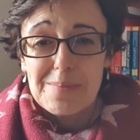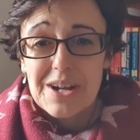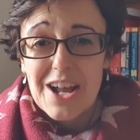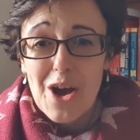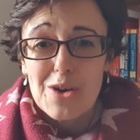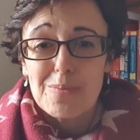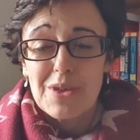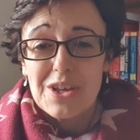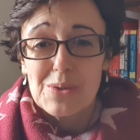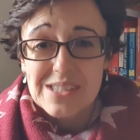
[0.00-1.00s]
but I hope
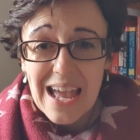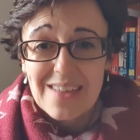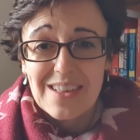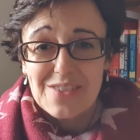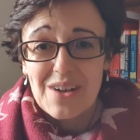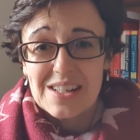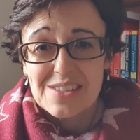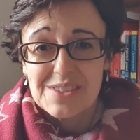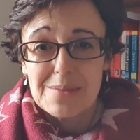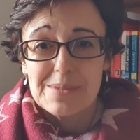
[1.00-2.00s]
that you'll take the advice
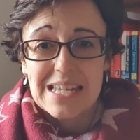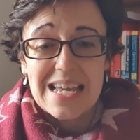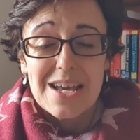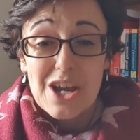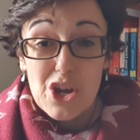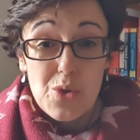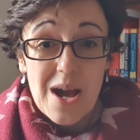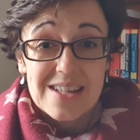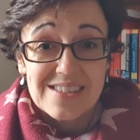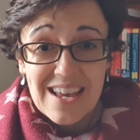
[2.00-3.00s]
of somebody who
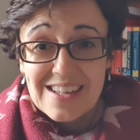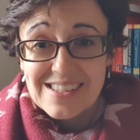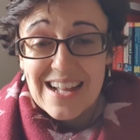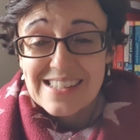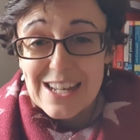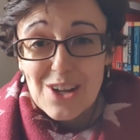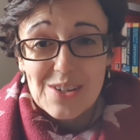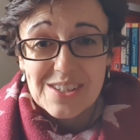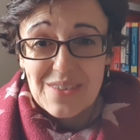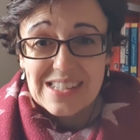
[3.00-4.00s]
has sat a
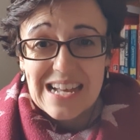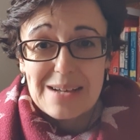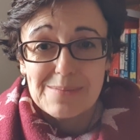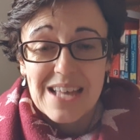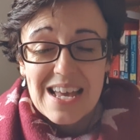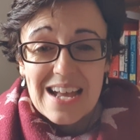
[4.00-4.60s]
lot of exams